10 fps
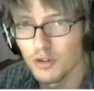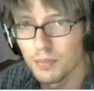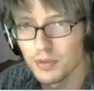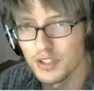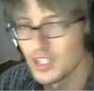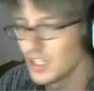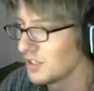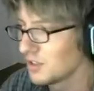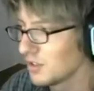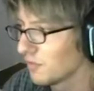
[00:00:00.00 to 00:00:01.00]

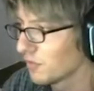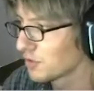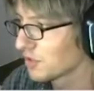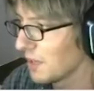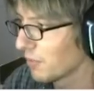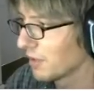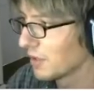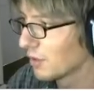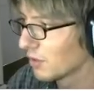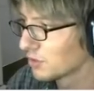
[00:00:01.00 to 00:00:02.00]
appreciation for
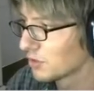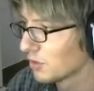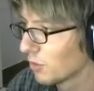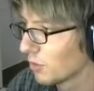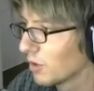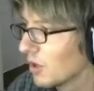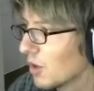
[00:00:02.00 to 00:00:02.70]
skateboarding culture or